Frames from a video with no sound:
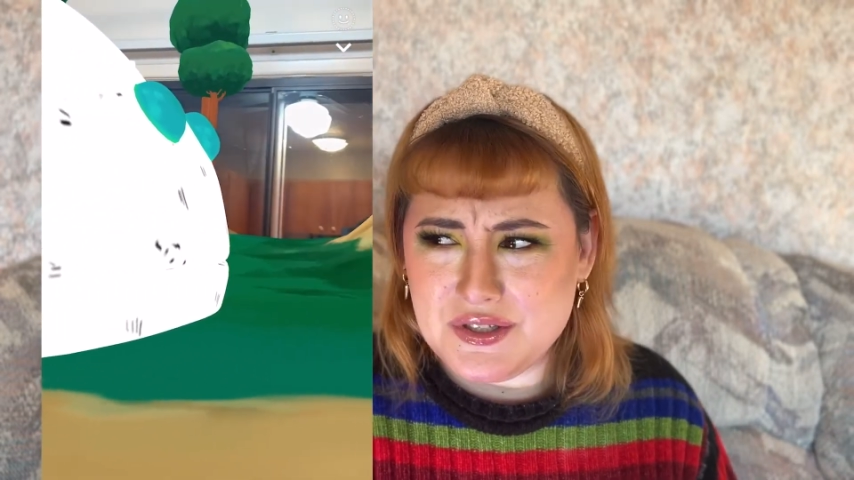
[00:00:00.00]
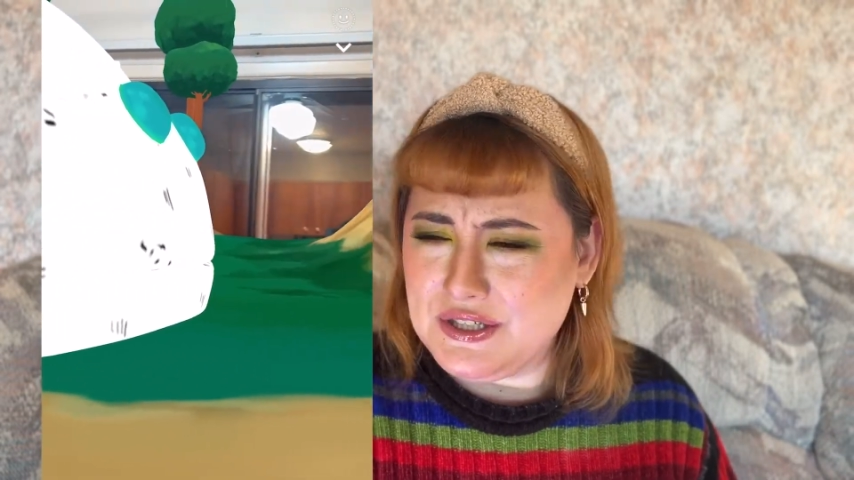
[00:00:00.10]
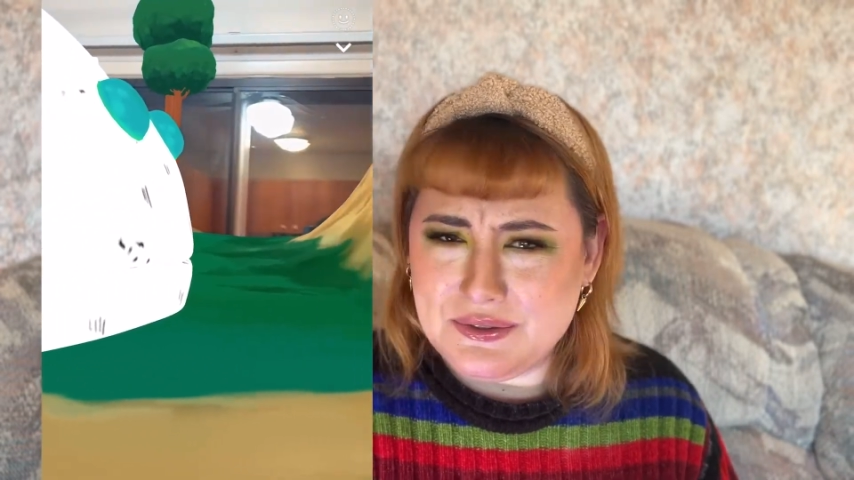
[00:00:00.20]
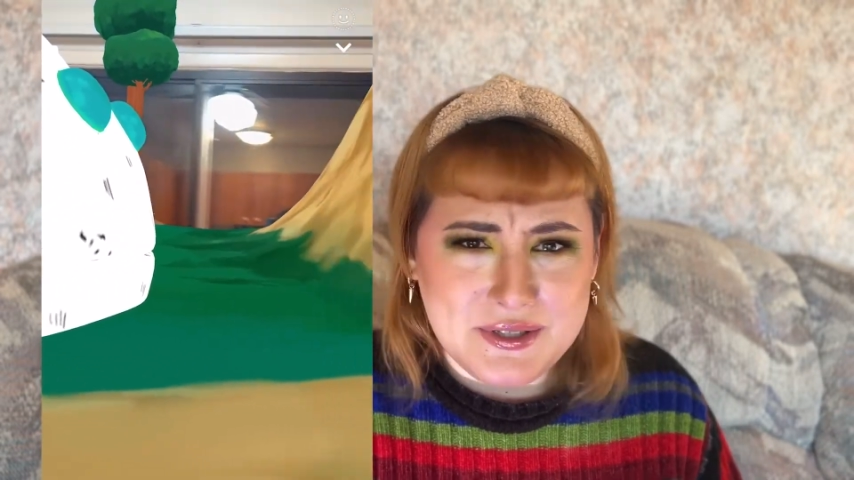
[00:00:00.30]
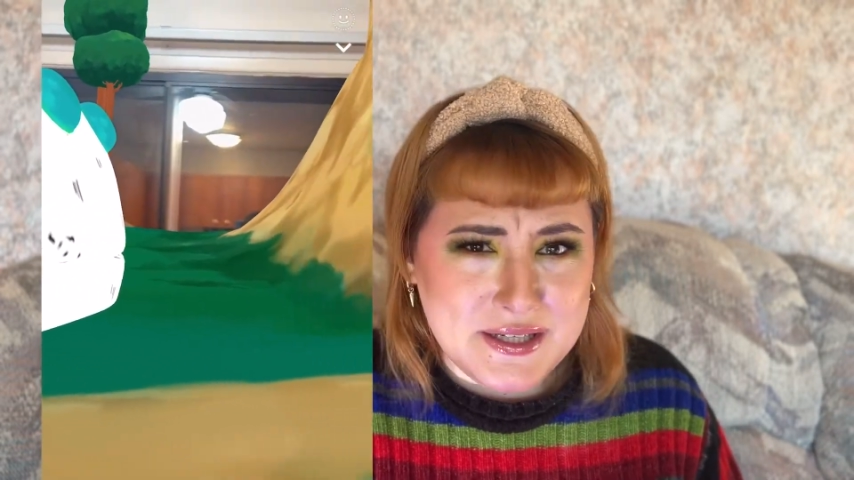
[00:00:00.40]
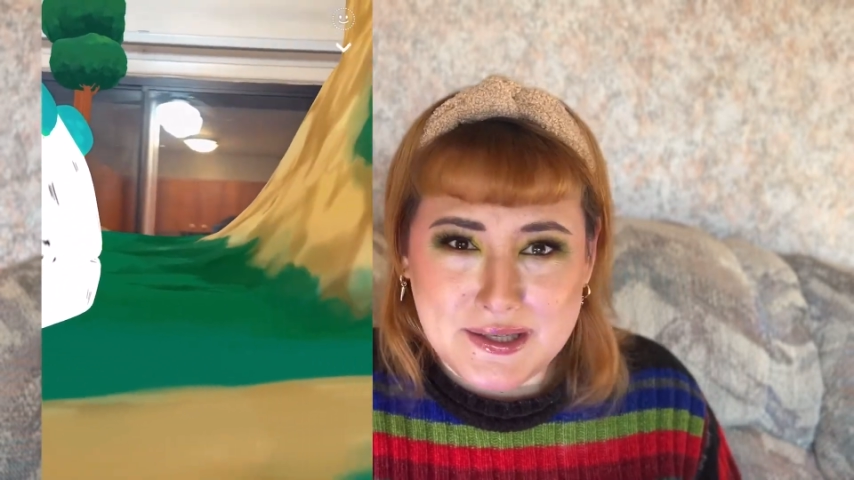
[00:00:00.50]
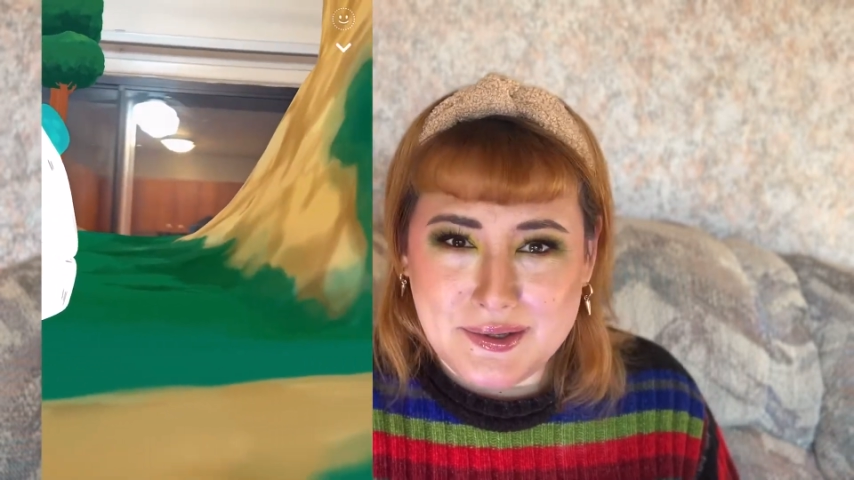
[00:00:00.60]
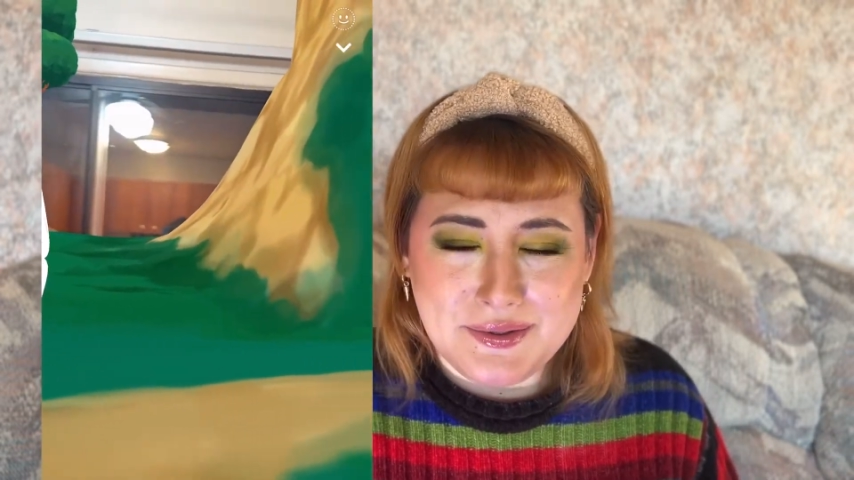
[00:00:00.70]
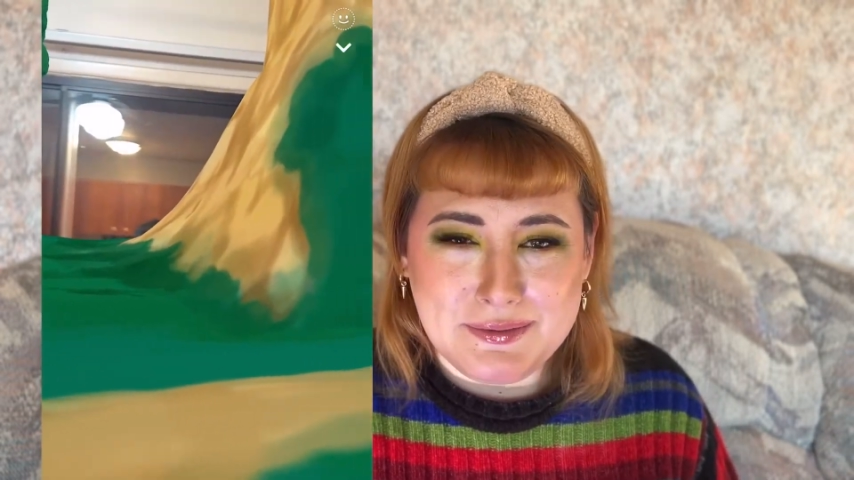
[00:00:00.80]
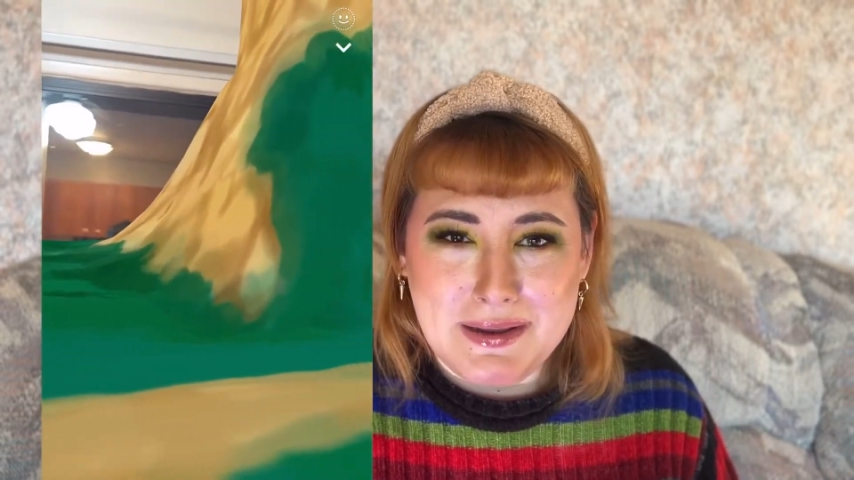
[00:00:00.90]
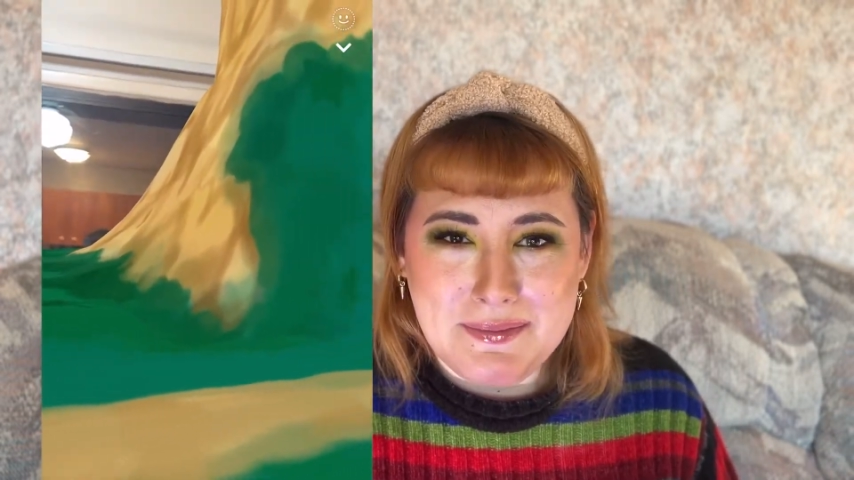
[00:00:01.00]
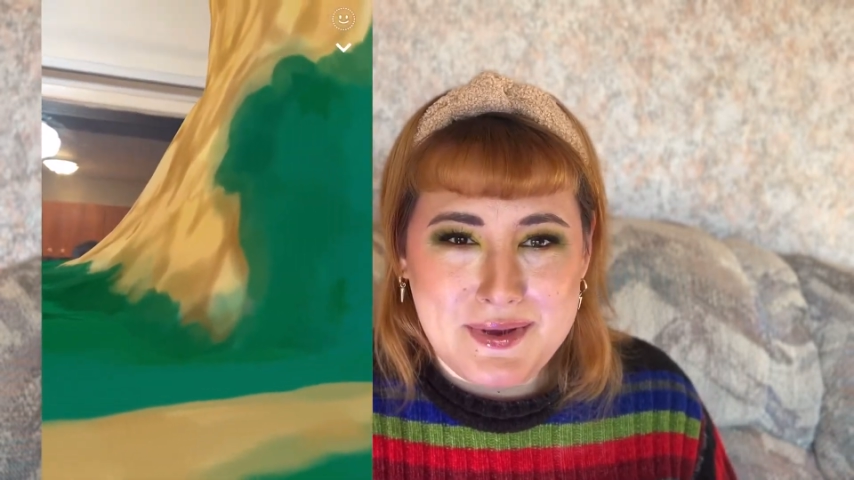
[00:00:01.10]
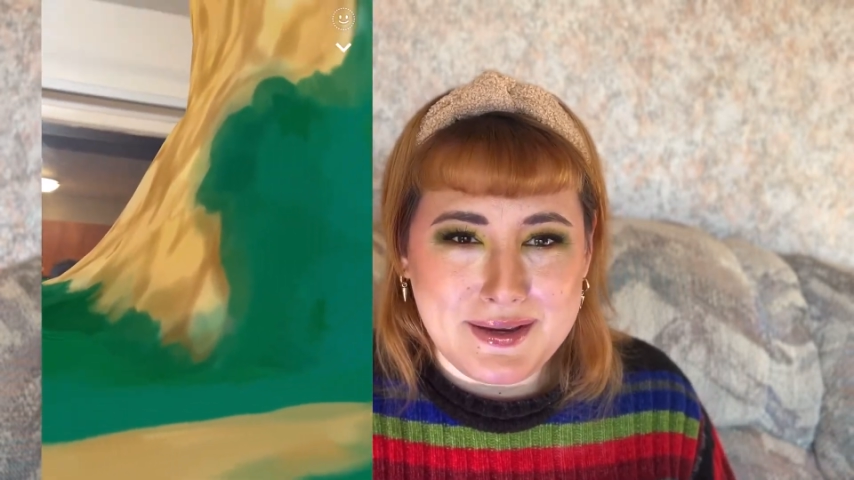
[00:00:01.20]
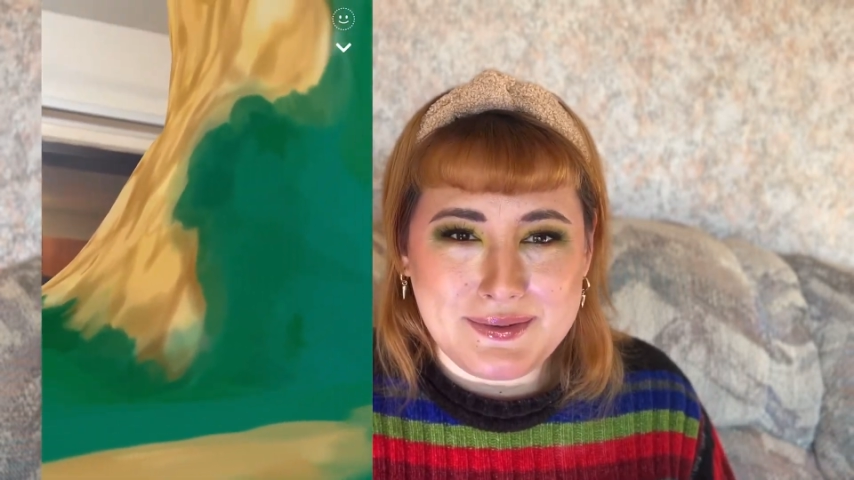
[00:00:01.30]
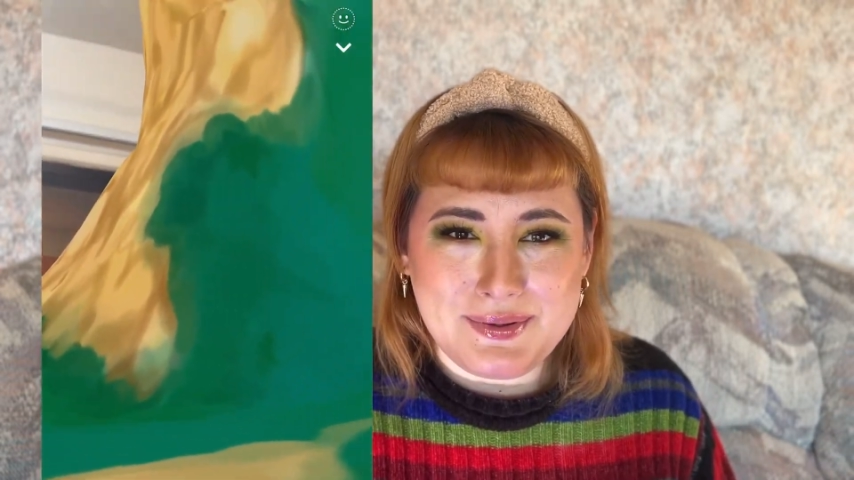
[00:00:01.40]
Yu-Gi-Oh in my
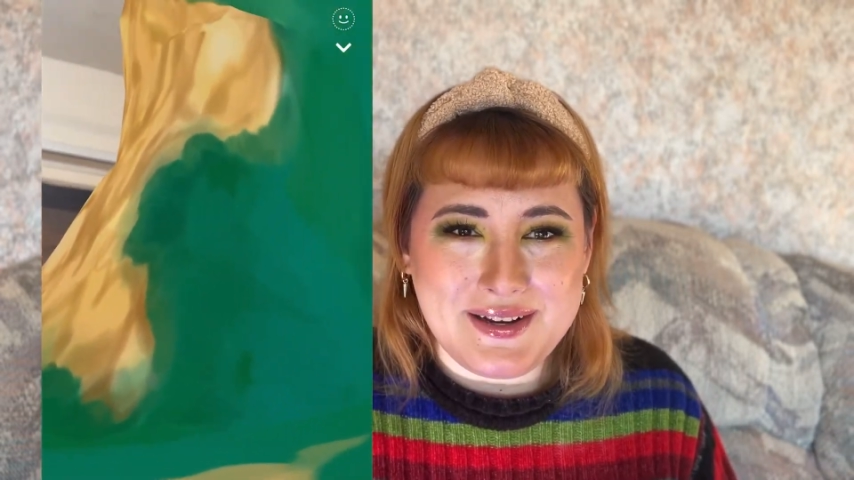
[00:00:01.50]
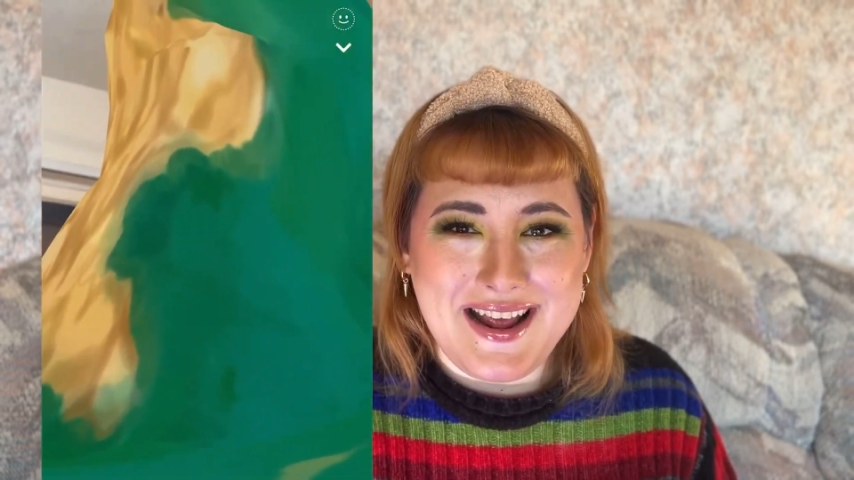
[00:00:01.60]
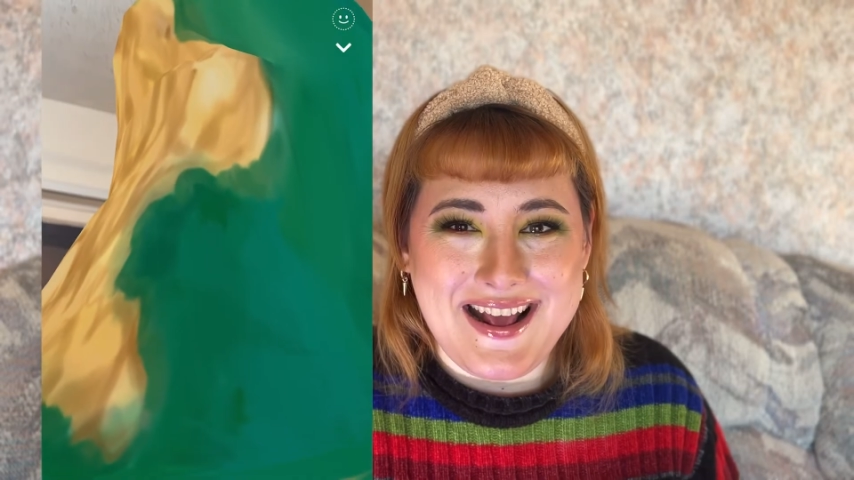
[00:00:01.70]
mind when